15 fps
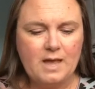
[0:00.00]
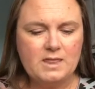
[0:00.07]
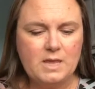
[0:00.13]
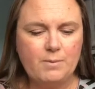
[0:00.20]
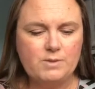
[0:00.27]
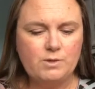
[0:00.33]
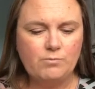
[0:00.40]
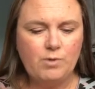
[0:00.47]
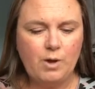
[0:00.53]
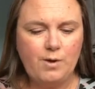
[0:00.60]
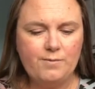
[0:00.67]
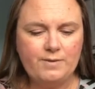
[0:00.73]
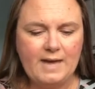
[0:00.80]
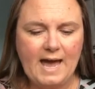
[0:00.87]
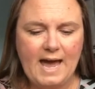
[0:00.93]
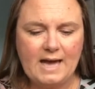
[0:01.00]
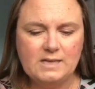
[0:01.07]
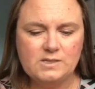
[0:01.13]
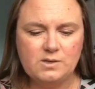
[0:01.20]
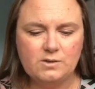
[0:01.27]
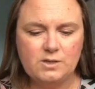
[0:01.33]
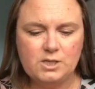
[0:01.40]
There was a row of
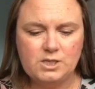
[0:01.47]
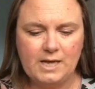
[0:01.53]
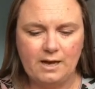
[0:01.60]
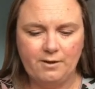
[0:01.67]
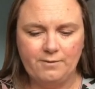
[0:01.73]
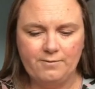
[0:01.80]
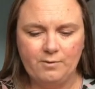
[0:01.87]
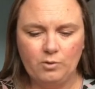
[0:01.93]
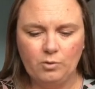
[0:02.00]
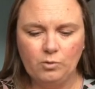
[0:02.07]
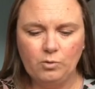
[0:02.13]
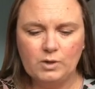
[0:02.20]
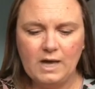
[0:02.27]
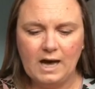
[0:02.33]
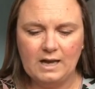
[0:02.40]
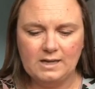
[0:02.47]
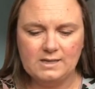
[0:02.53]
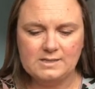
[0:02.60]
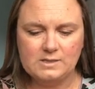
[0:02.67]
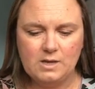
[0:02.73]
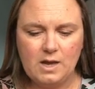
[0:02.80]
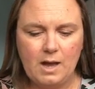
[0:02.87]
cans on the shelf, all
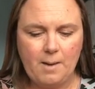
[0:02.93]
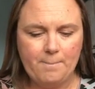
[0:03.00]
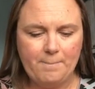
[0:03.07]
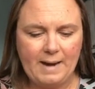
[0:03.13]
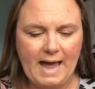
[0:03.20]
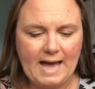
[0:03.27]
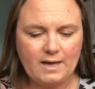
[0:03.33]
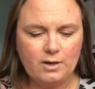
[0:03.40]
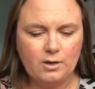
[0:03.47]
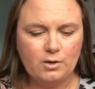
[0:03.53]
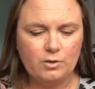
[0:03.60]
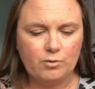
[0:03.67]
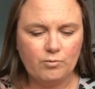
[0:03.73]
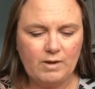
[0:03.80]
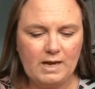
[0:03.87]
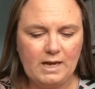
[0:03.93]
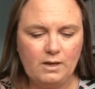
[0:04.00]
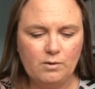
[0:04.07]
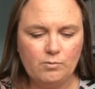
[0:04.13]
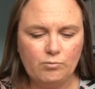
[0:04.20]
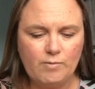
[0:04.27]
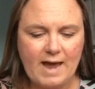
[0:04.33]
colours, black,
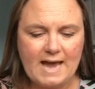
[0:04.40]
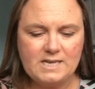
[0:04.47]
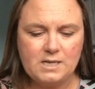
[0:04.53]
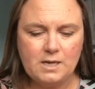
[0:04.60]
green, red,